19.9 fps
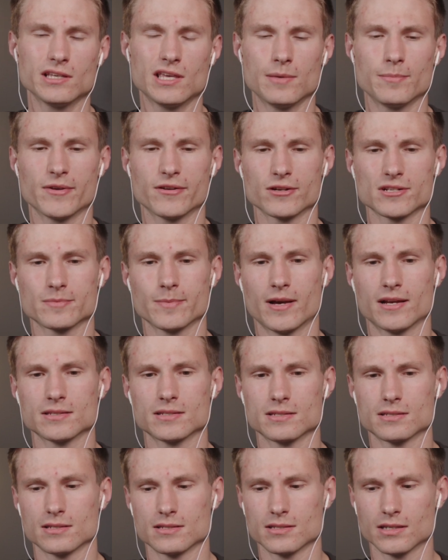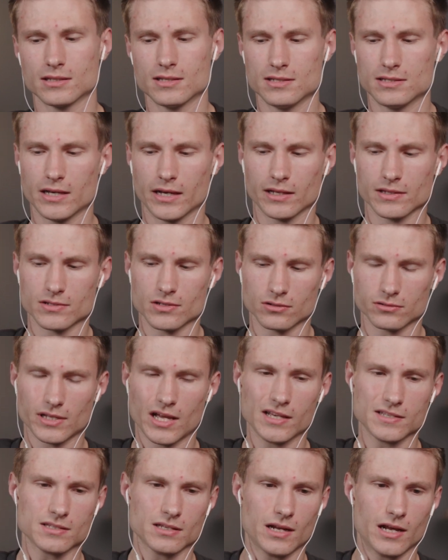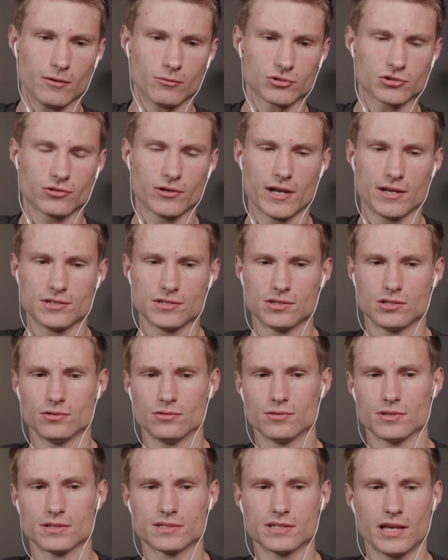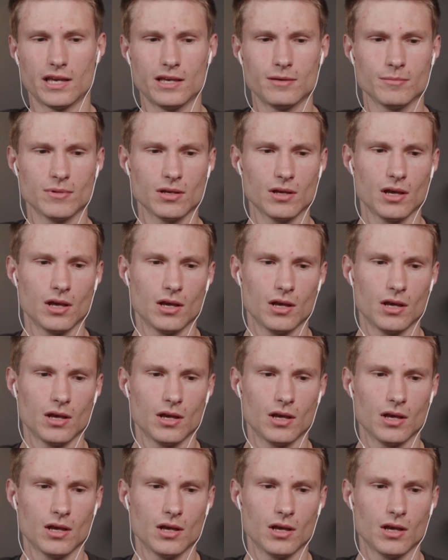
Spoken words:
Keep your responses to 60 seconds or less, and I will try to do the same.